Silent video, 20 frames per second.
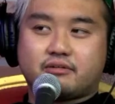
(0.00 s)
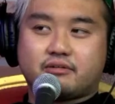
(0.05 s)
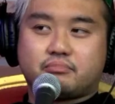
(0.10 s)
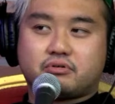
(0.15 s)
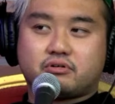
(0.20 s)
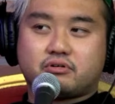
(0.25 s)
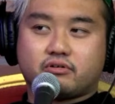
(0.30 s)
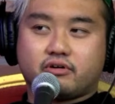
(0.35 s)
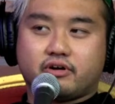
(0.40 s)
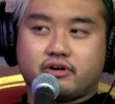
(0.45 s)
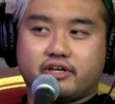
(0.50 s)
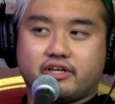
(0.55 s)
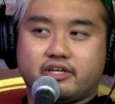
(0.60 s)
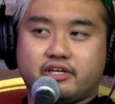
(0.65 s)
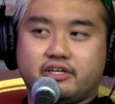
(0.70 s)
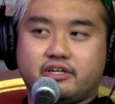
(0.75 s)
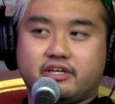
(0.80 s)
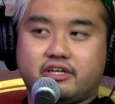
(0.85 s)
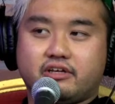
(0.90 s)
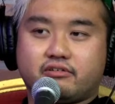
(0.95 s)

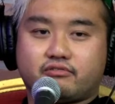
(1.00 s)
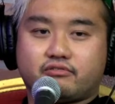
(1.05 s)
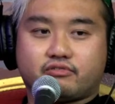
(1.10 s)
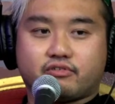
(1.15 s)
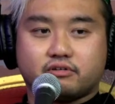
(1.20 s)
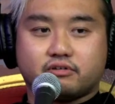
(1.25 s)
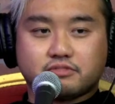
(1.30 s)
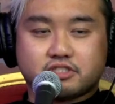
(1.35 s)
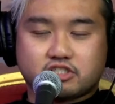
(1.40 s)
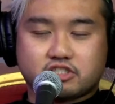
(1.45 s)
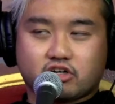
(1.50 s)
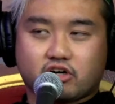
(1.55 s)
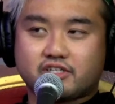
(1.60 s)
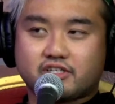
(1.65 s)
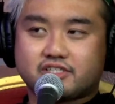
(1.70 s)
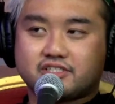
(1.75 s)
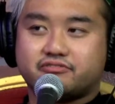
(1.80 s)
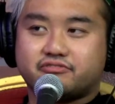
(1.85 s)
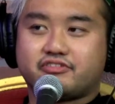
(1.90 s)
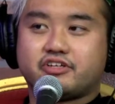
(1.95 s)
Parade from
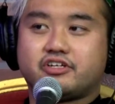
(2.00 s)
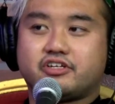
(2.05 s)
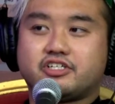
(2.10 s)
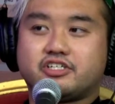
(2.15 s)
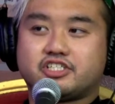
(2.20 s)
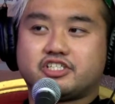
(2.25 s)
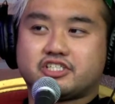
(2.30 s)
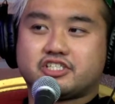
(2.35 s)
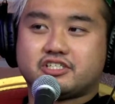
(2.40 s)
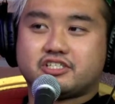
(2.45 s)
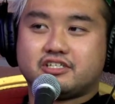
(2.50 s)
start to finish.